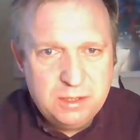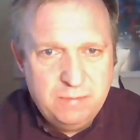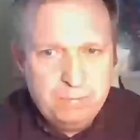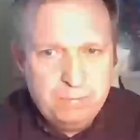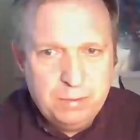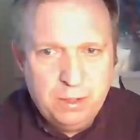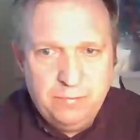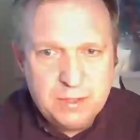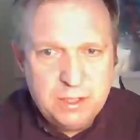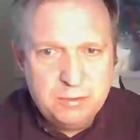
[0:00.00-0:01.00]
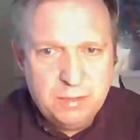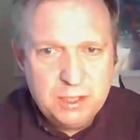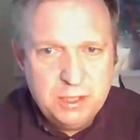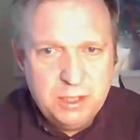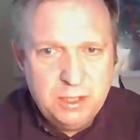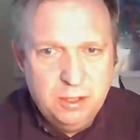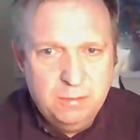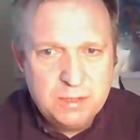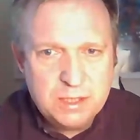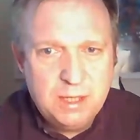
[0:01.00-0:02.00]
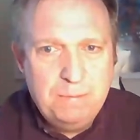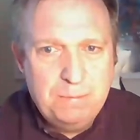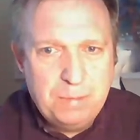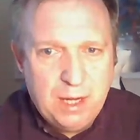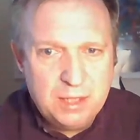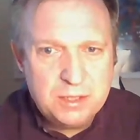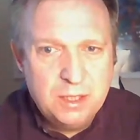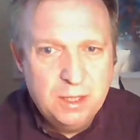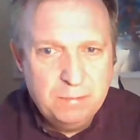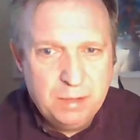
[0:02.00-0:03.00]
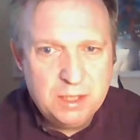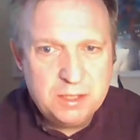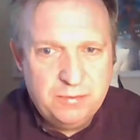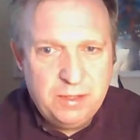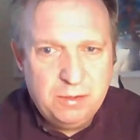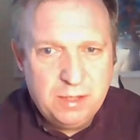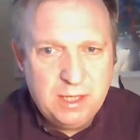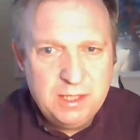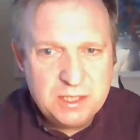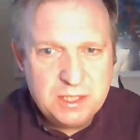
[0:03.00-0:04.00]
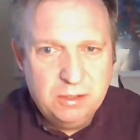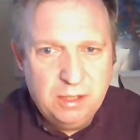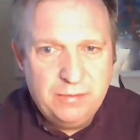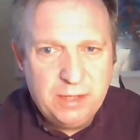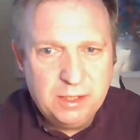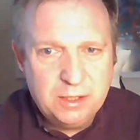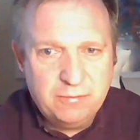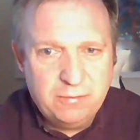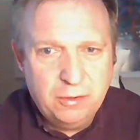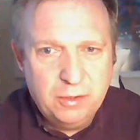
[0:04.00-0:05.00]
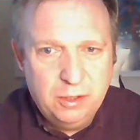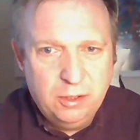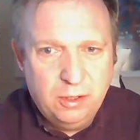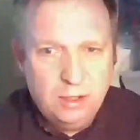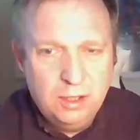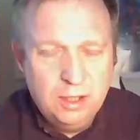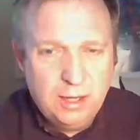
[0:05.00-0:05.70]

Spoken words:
It's improved the situation enormously, but part of the UK is still living under foreign law.